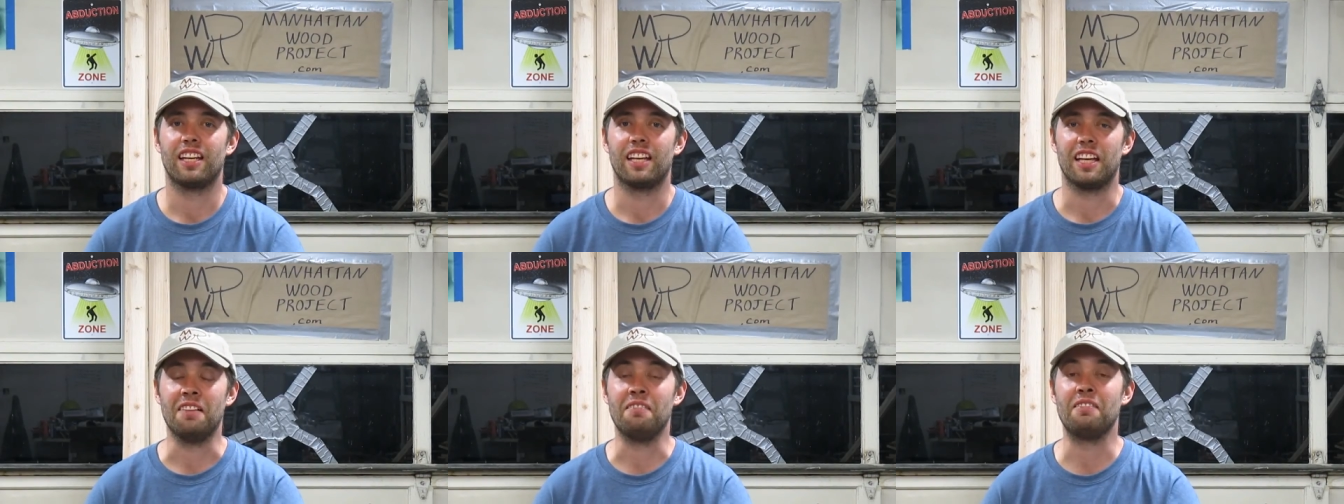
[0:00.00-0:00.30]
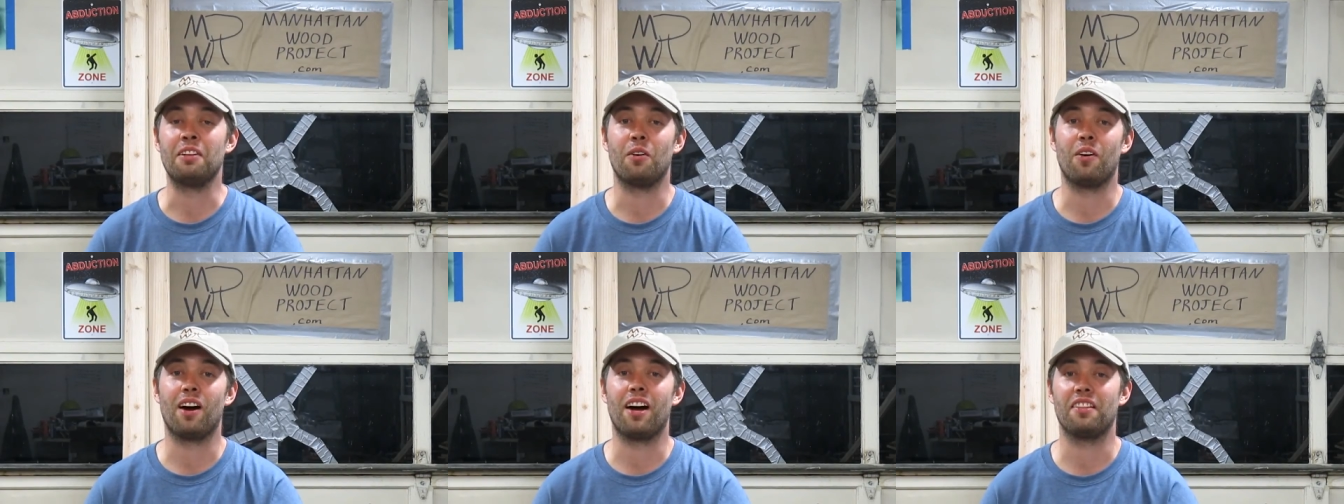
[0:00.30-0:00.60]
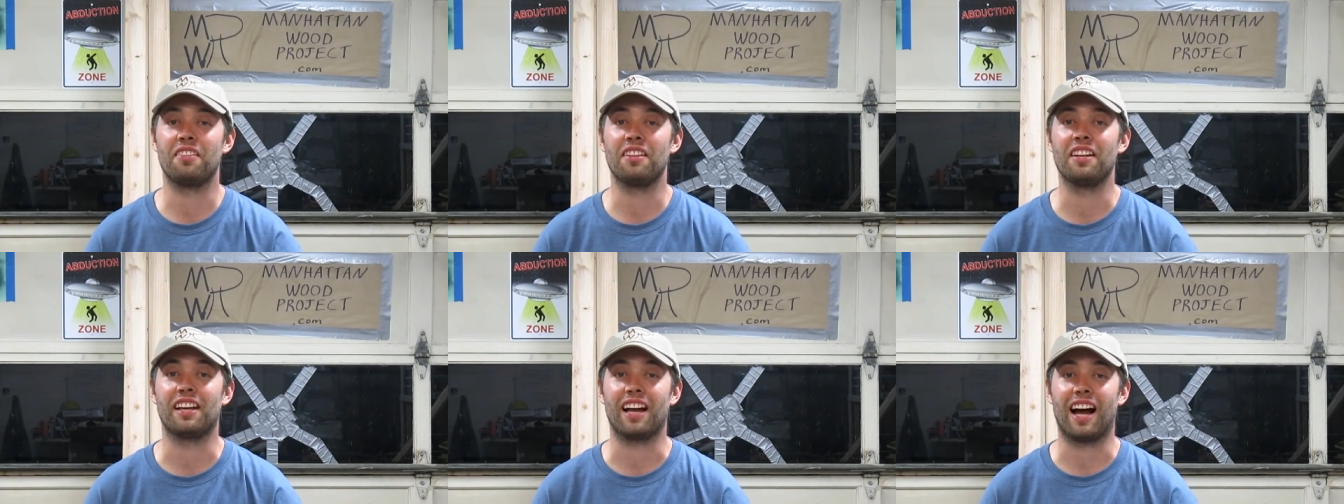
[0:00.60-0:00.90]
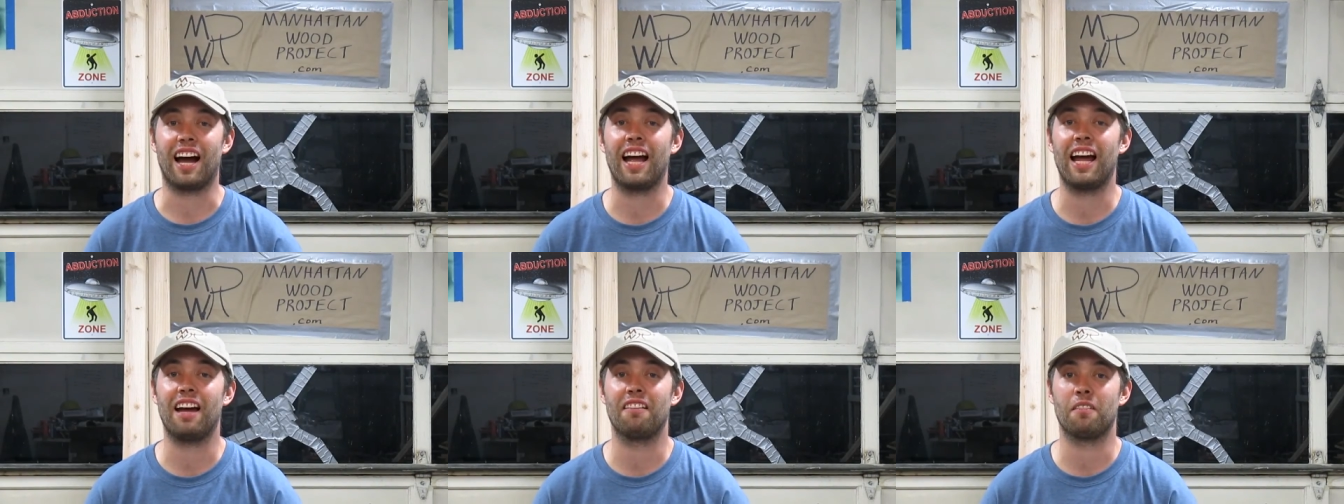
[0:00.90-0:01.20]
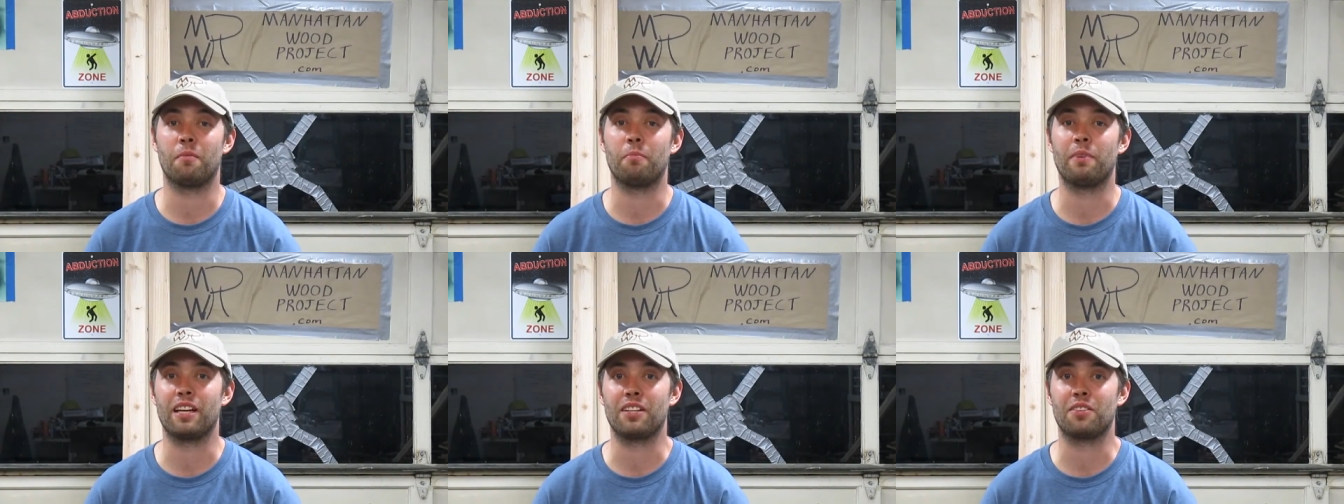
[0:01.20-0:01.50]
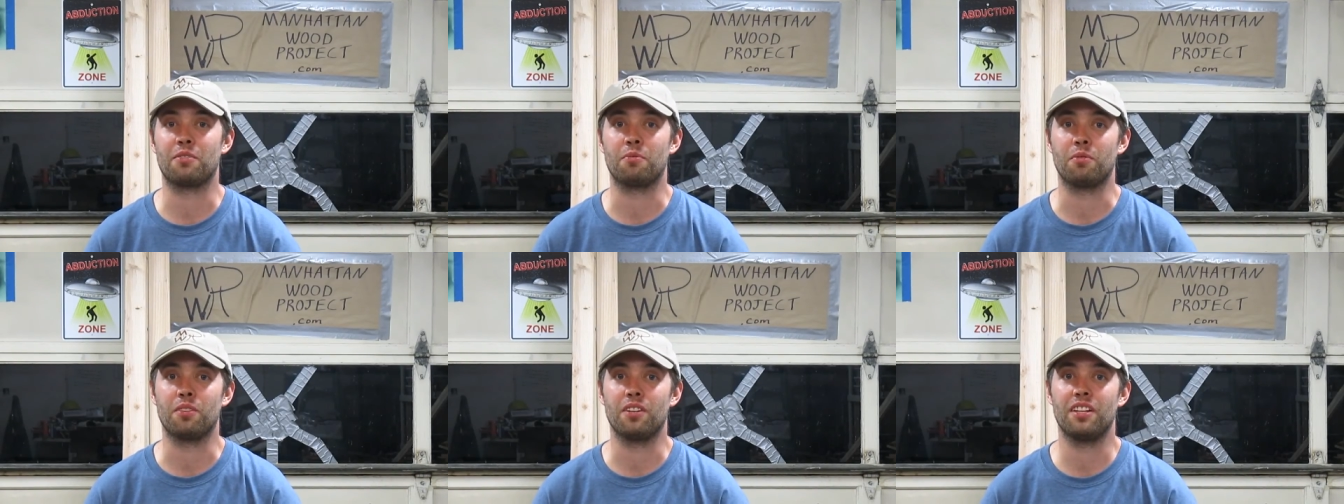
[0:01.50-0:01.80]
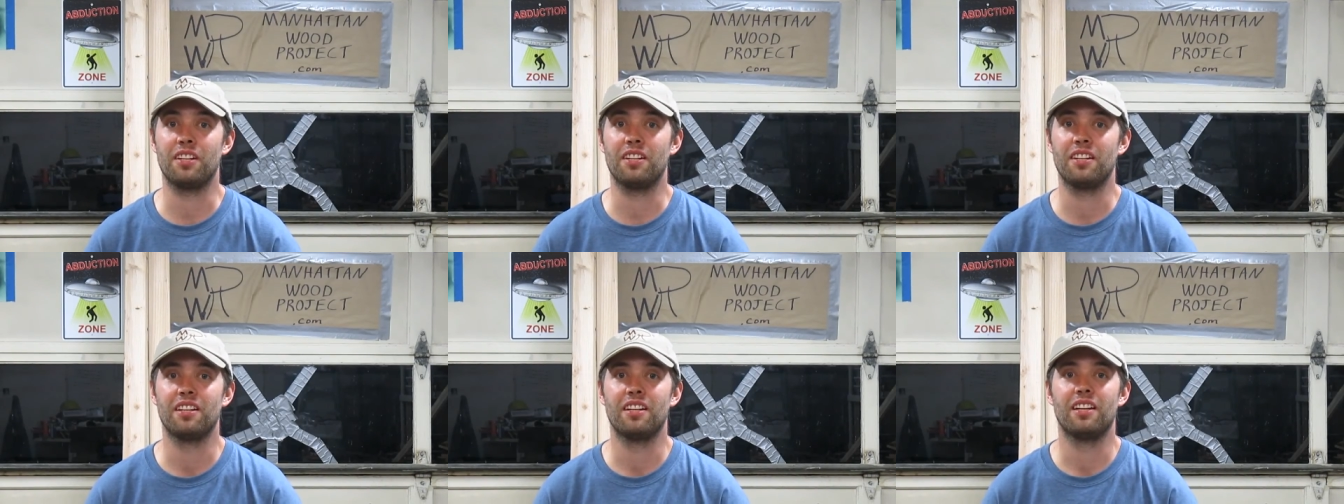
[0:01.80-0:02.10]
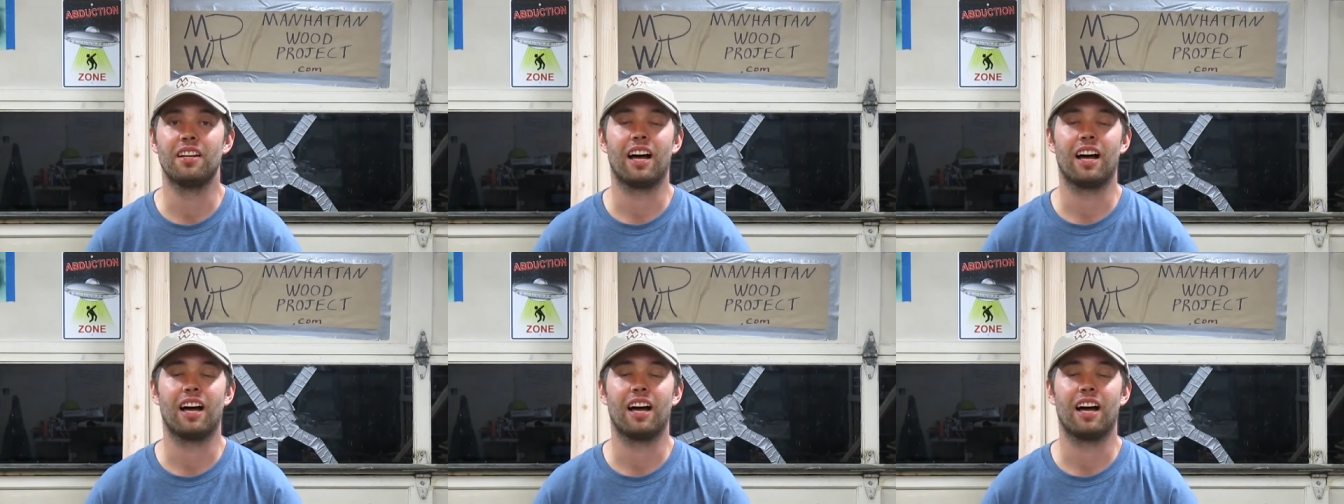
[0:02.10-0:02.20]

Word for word: Even though I think I have the best wood,